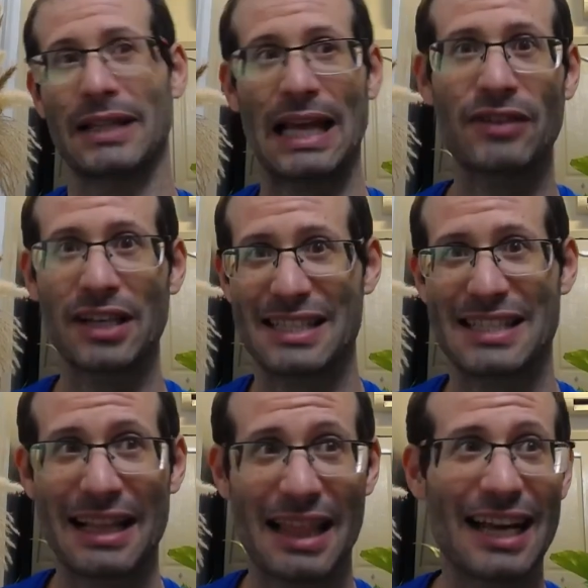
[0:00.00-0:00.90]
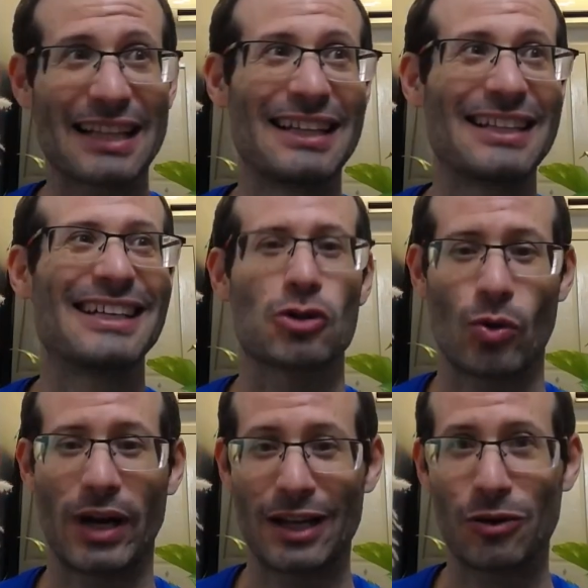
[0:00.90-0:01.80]
after he said that,
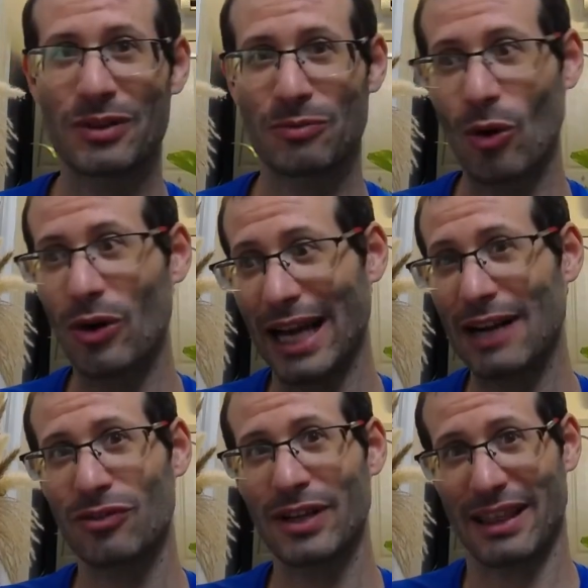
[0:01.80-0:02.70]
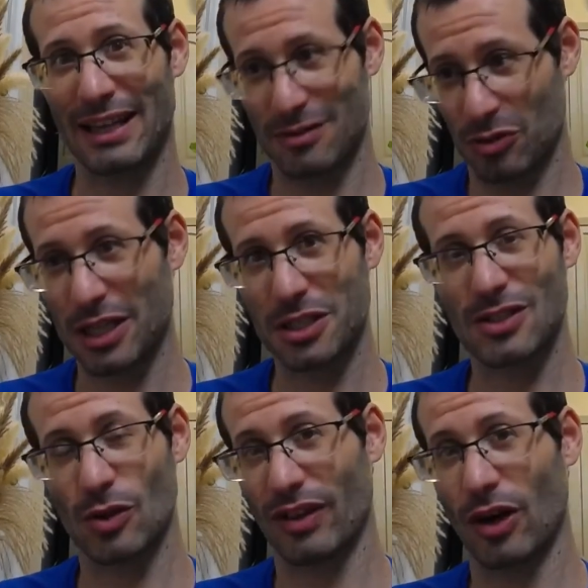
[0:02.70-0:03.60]
so I looked more carefully at the
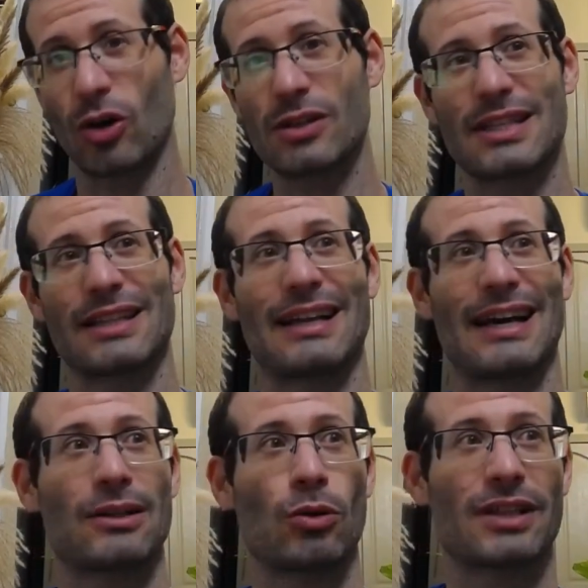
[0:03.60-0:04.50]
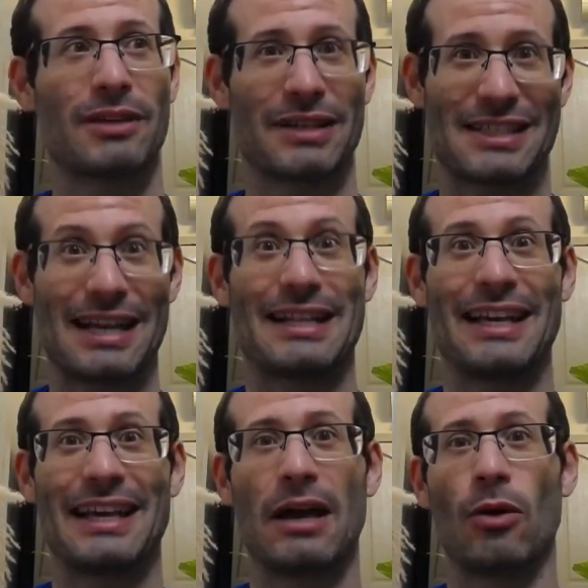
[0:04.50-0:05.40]
instructions of the host and I told him
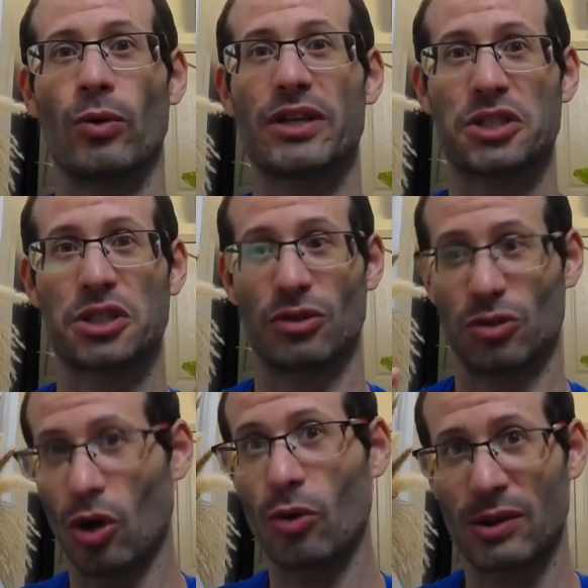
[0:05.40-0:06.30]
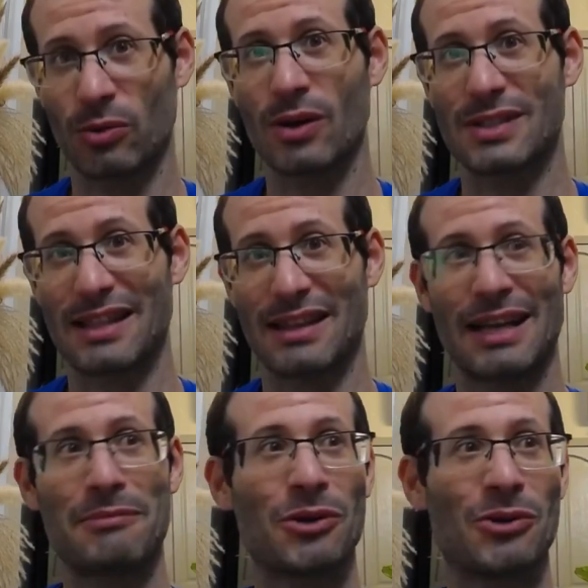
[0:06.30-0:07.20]
exactly which row it was in the
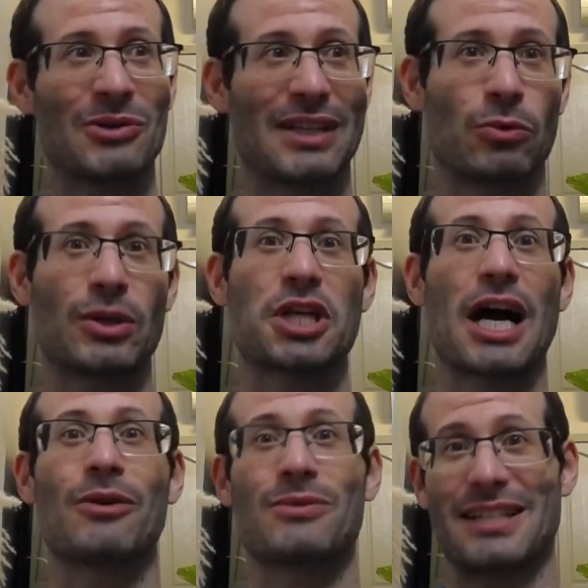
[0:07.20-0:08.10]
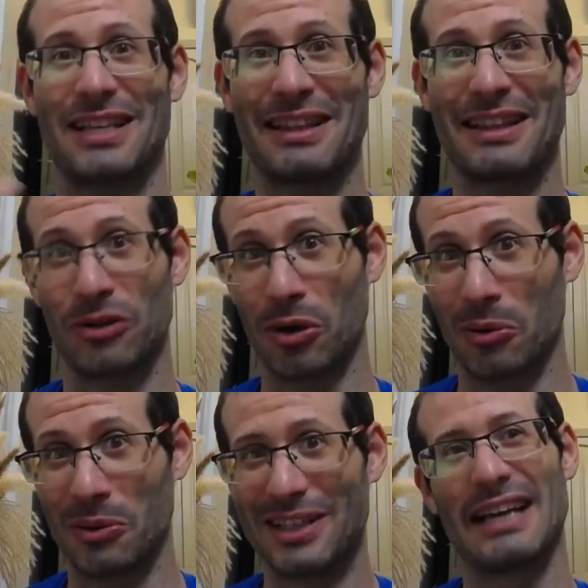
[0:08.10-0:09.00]
neighborhood and which house in the row.
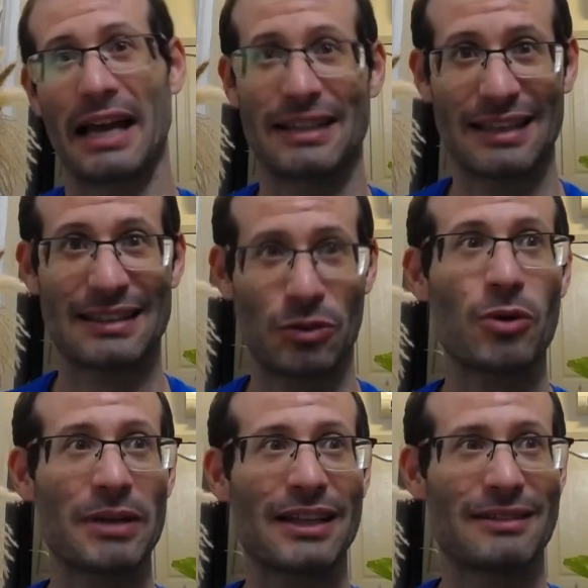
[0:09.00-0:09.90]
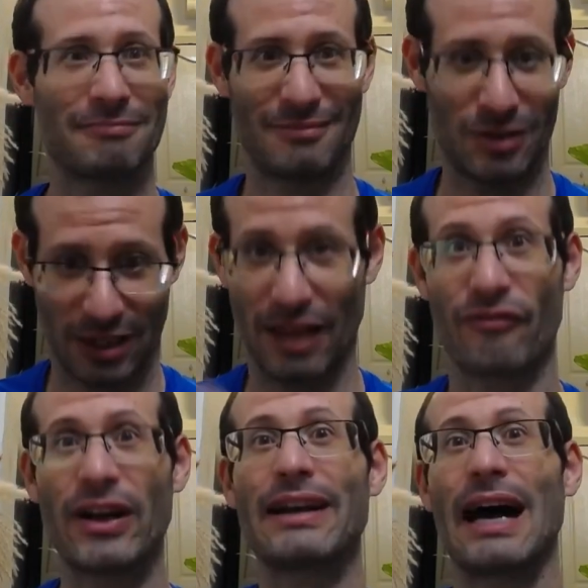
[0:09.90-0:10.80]
And he took me to the
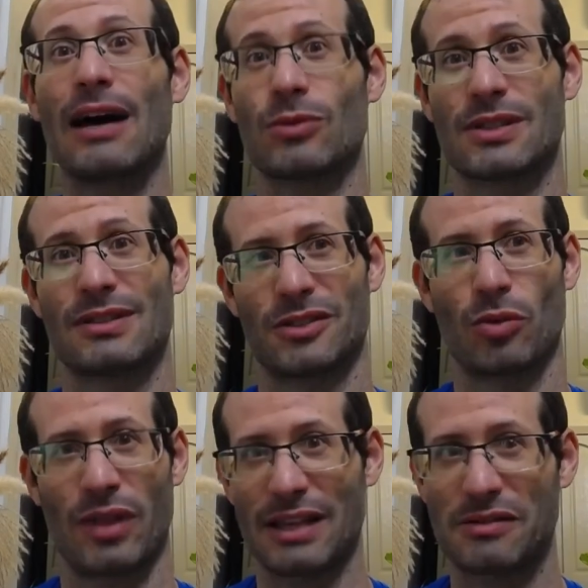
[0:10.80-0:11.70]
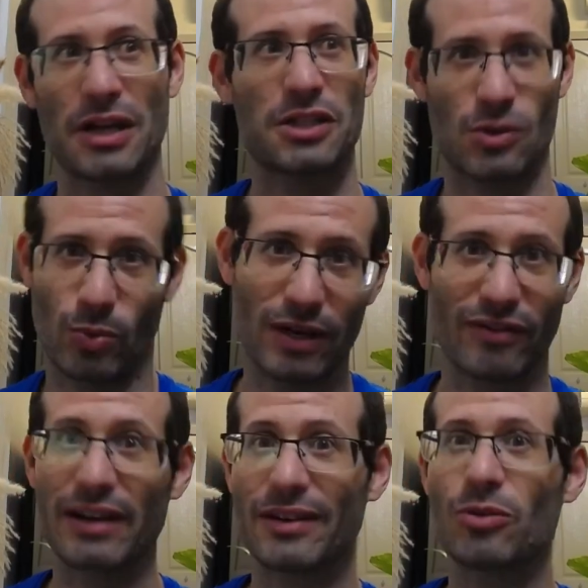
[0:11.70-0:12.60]
very house. So the instructions were
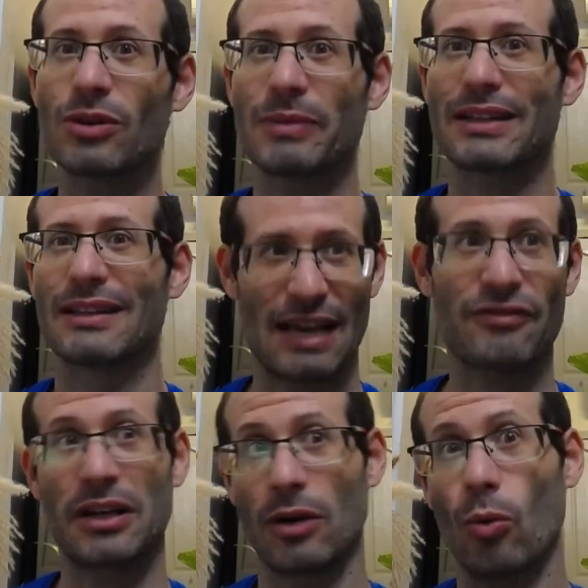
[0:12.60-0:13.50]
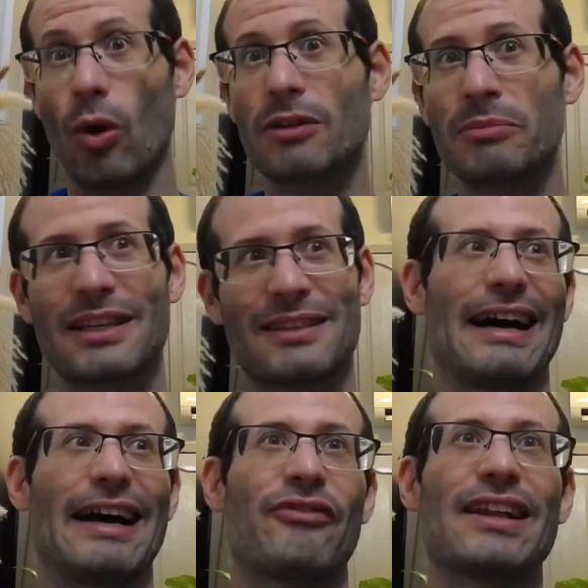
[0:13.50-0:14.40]
very good, but after he warned me,
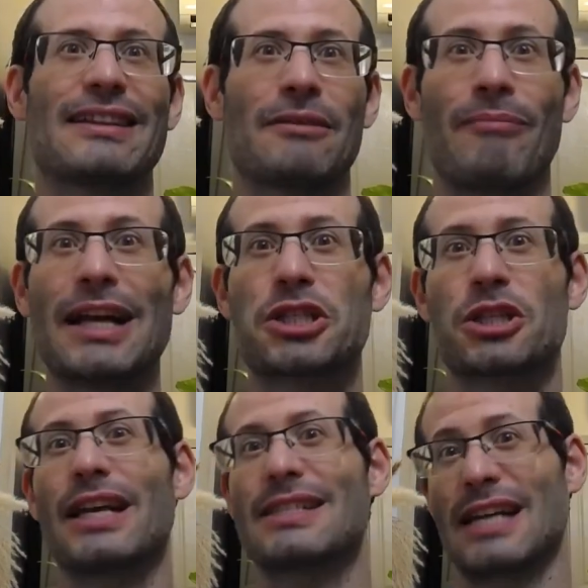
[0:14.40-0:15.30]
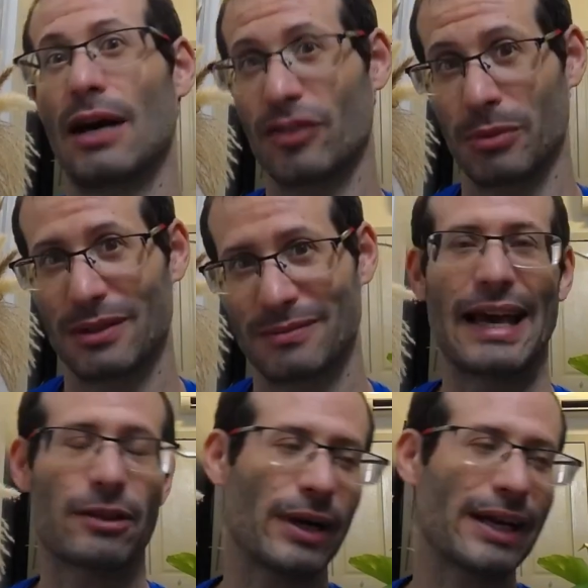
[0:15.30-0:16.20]
I felt much less comfortable.
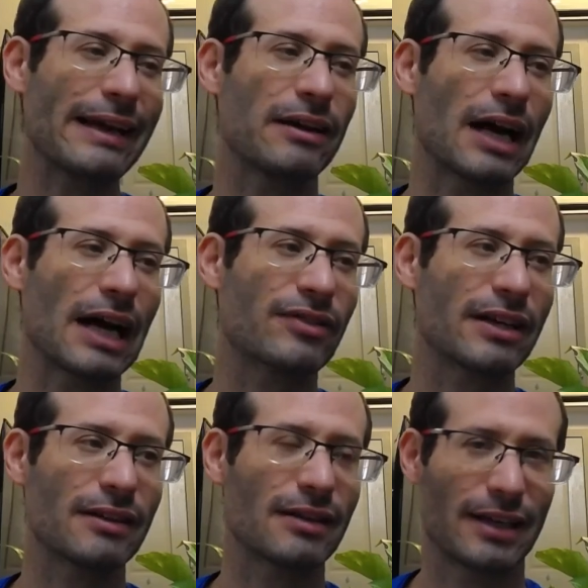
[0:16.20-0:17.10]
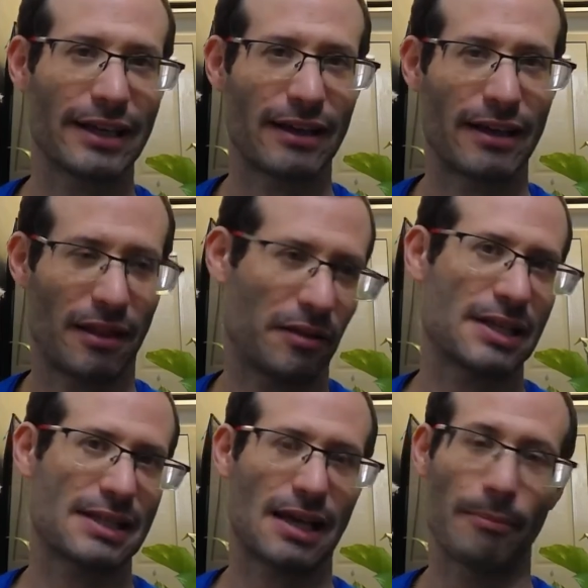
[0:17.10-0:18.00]
And when I arrived here, there
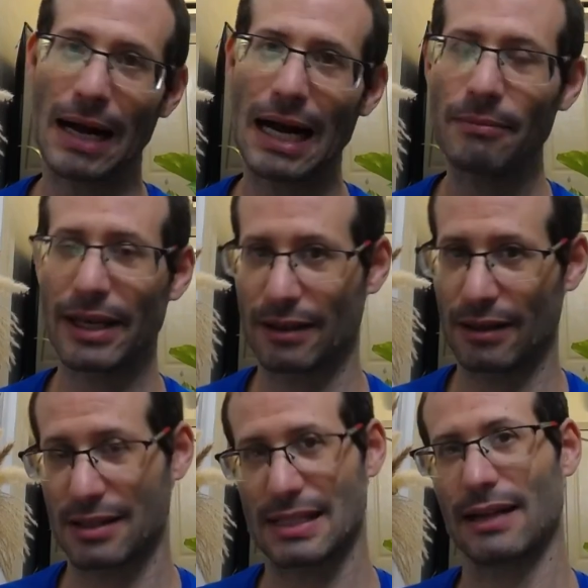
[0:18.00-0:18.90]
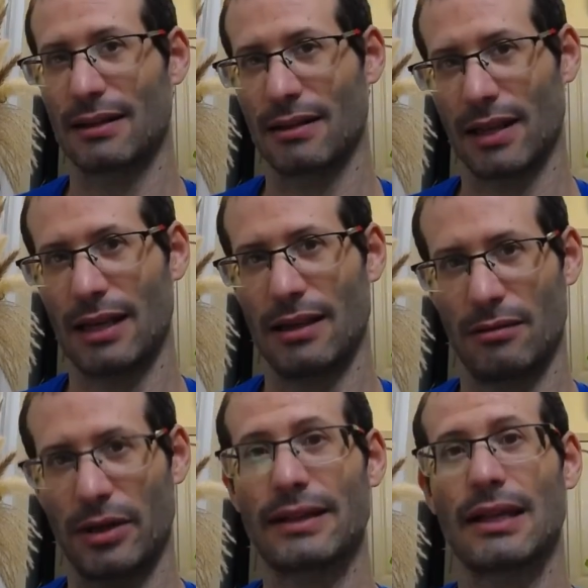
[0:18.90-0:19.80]
is a mom and her son. They
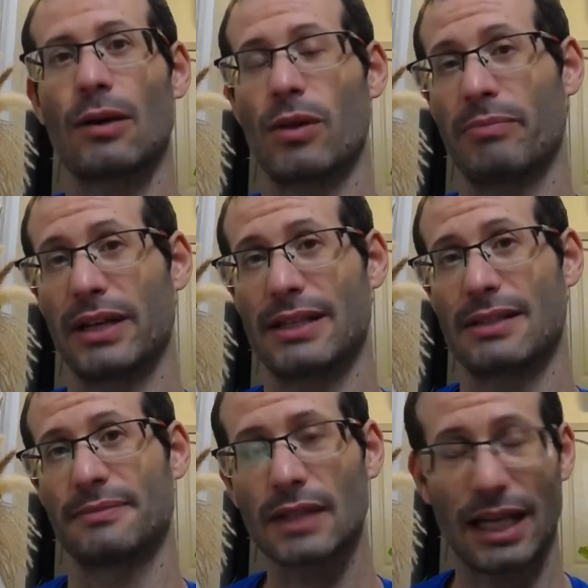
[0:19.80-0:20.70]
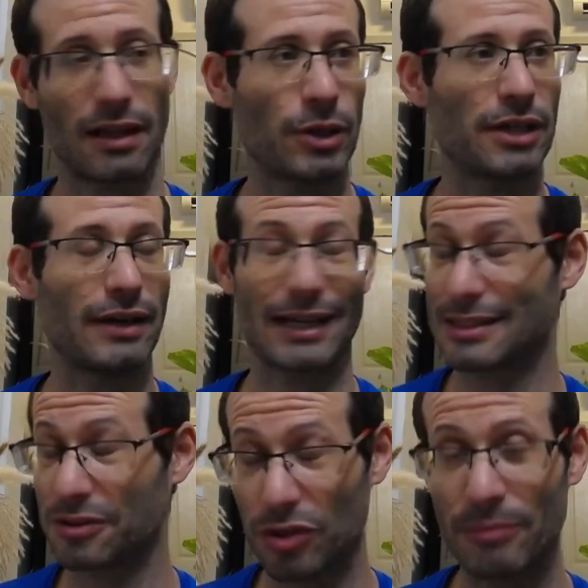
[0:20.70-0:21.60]
rent out the place. And they were
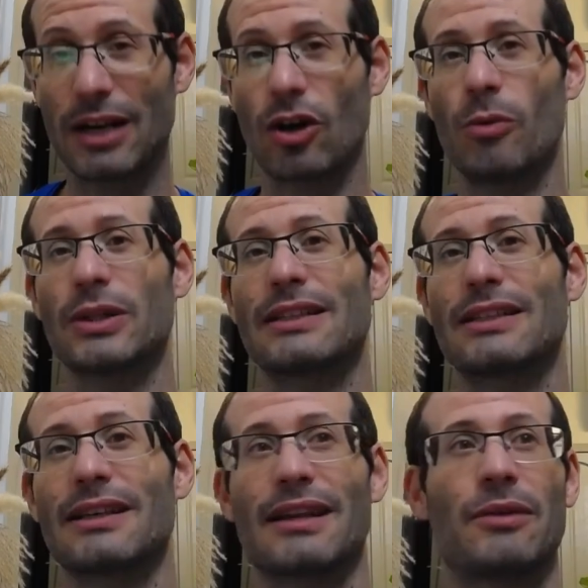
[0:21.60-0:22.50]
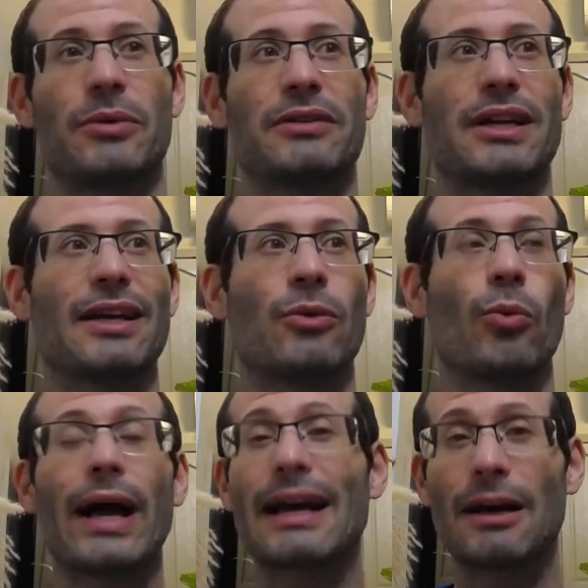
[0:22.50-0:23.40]
extremely accommodating. They were really
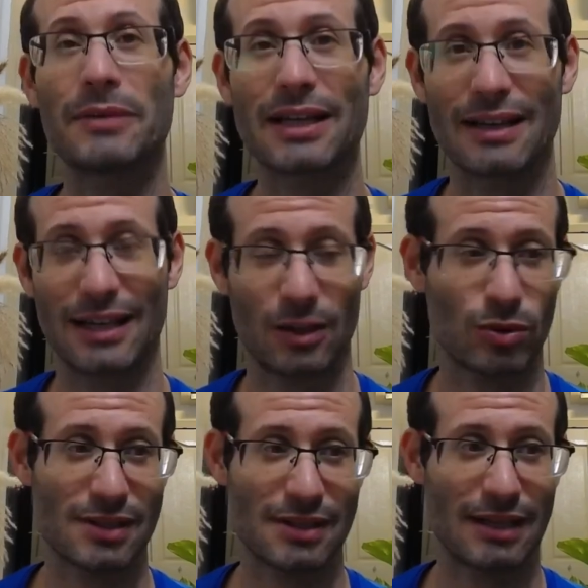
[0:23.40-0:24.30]
welcoming. It was